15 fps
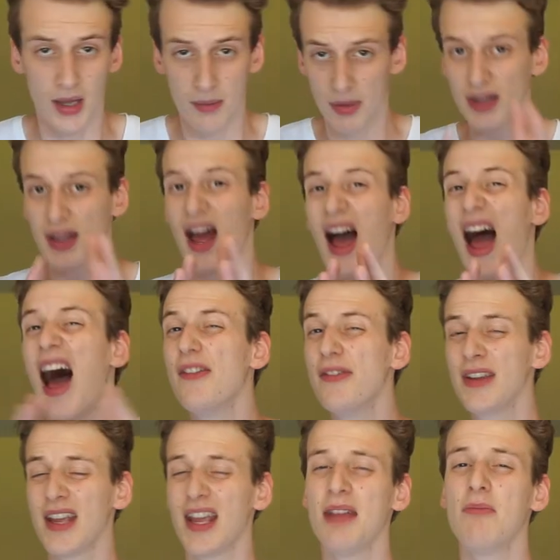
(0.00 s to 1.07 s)
But
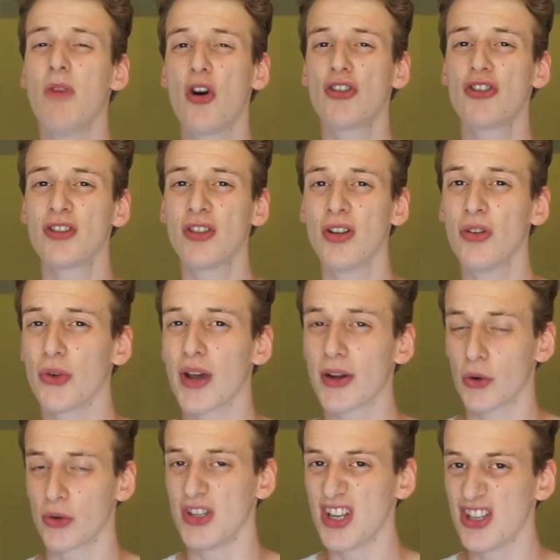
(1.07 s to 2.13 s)
having emotional
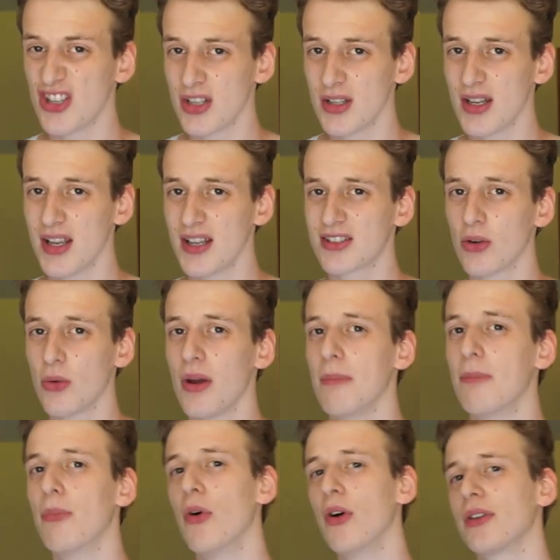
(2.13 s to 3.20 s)
recognition is so
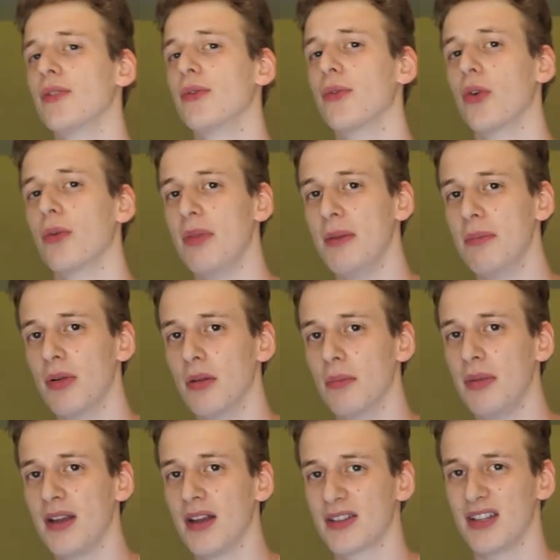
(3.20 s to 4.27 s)
important for people
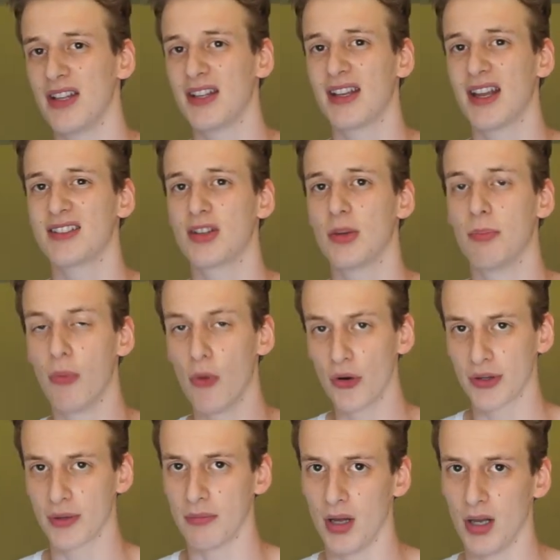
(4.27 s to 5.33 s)
because it can
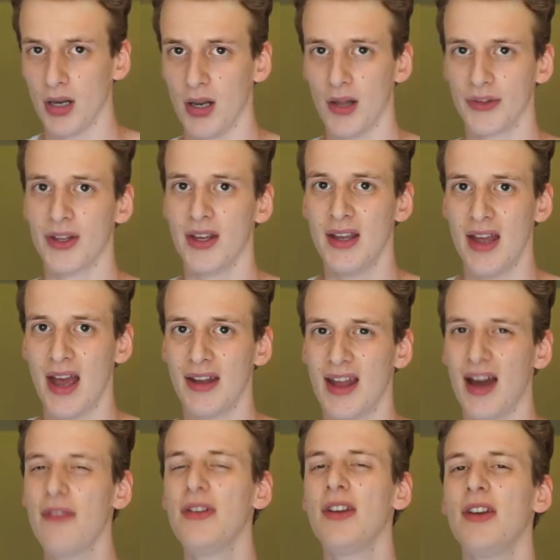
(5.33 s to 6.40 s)
support them a lot. And
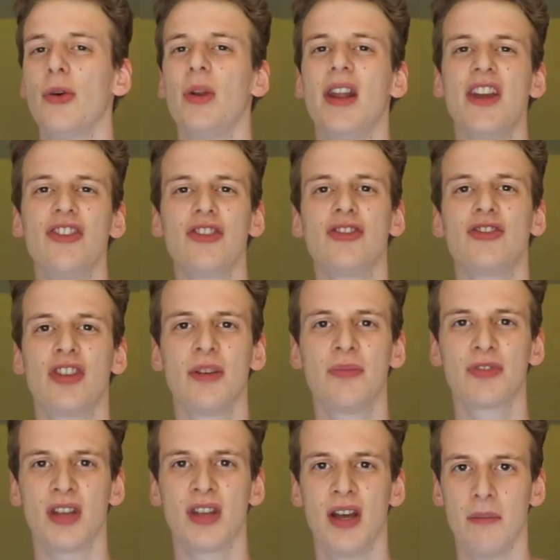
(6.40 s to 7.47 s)
having
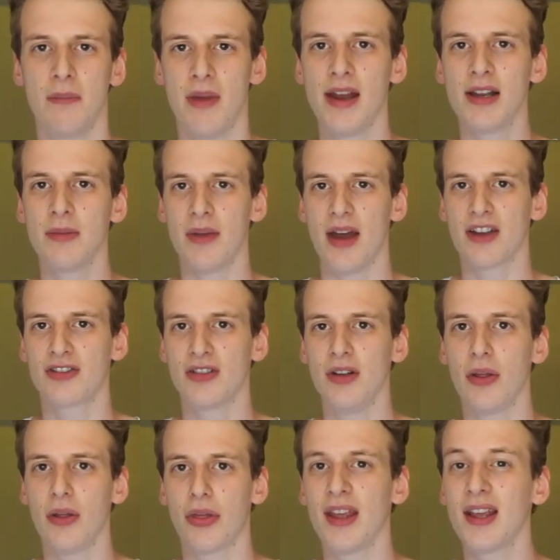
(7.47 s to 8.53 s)
relationships make them
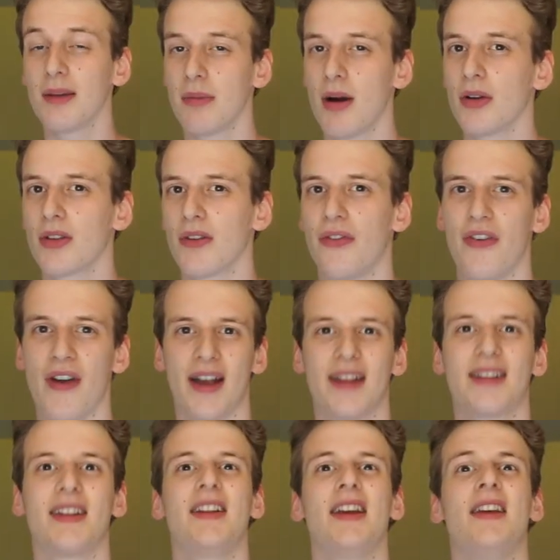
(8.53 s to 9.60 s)
actually think about the fact
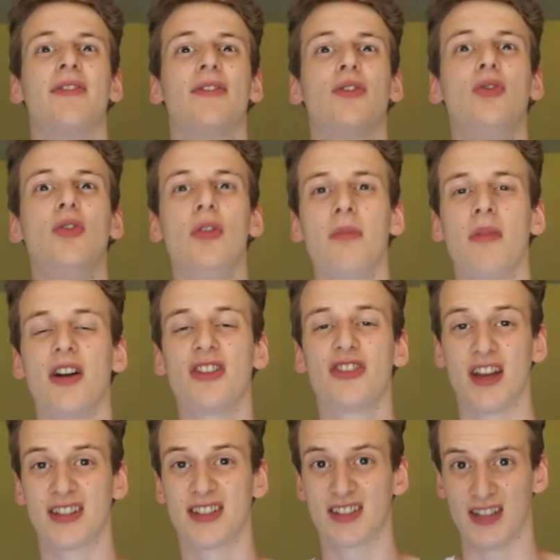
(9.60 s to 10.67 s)
that they have too much
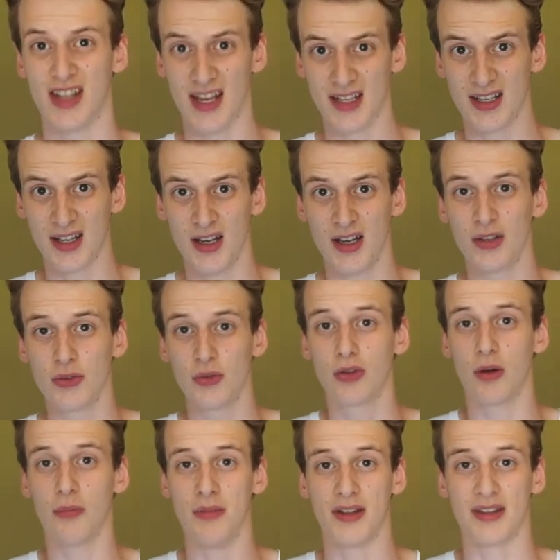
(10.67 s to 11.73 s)
at stake to
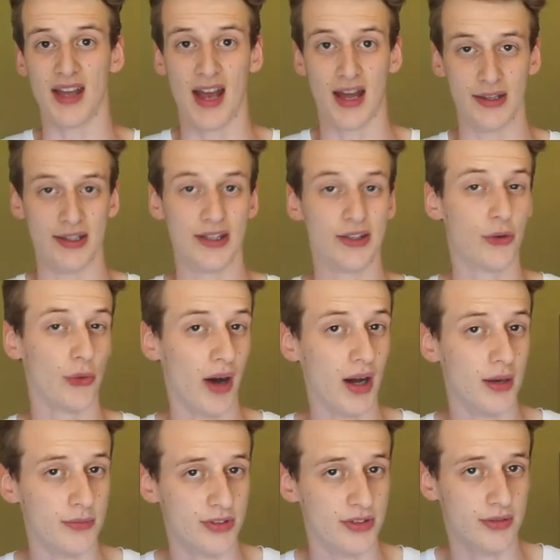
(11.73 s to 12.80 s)
commit any
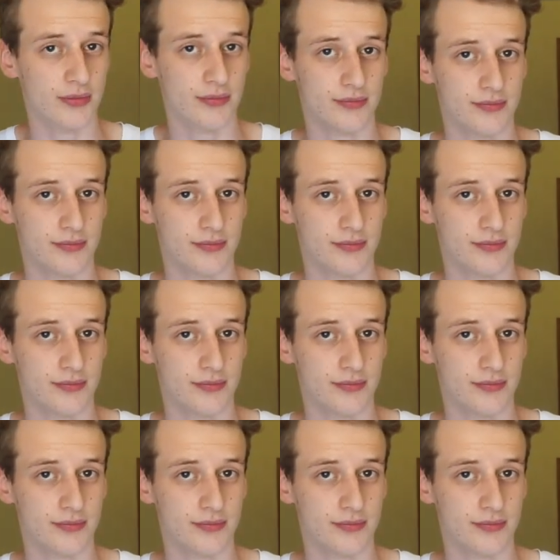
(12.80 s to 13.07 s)
crimes.